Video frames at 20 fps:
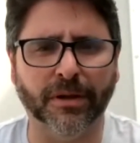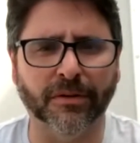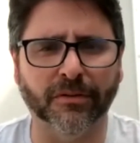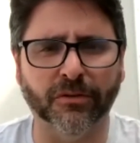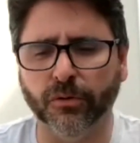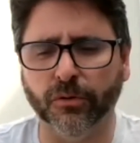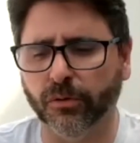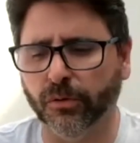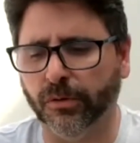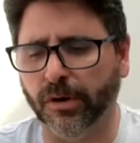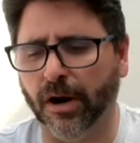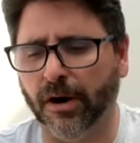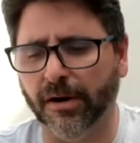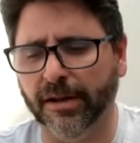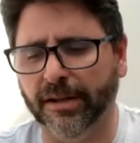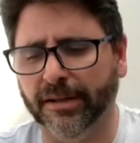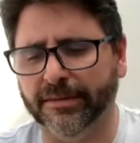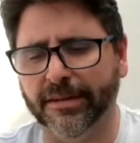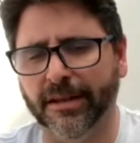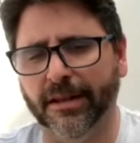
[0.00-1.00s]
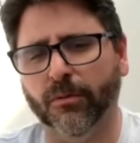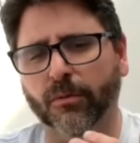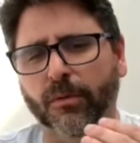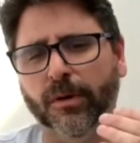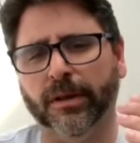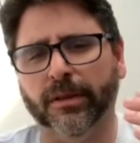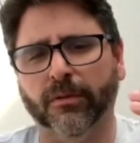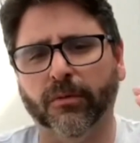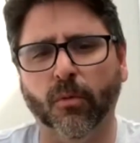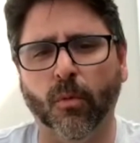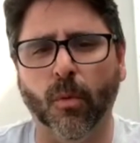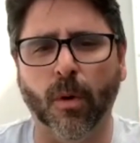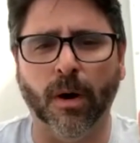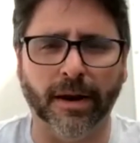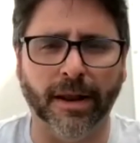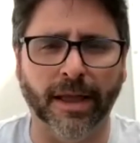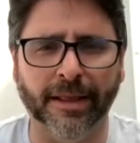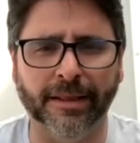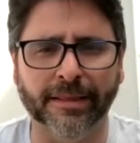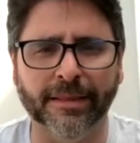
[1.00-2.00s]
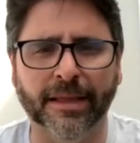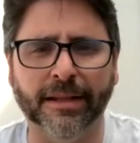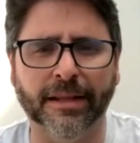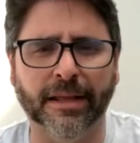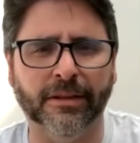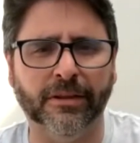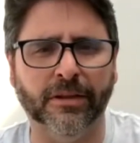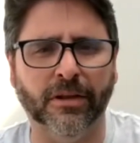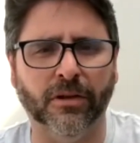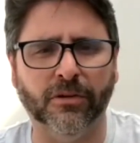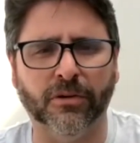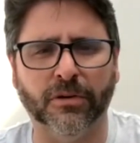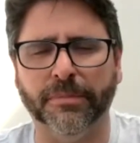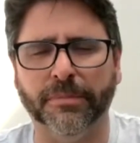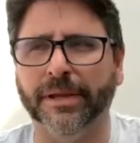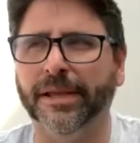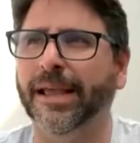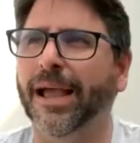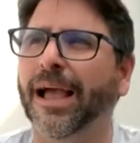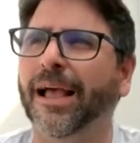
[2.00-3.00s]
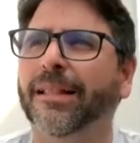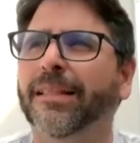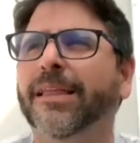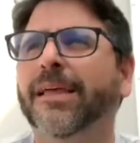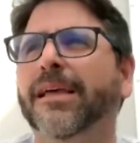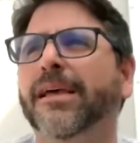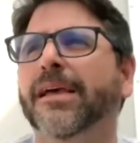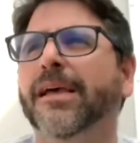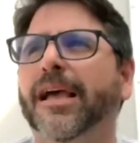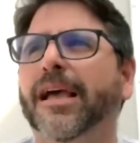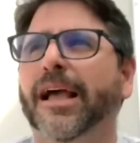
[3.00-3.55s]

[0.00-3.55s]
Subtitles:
because you could hardly tell when one ended and the other began.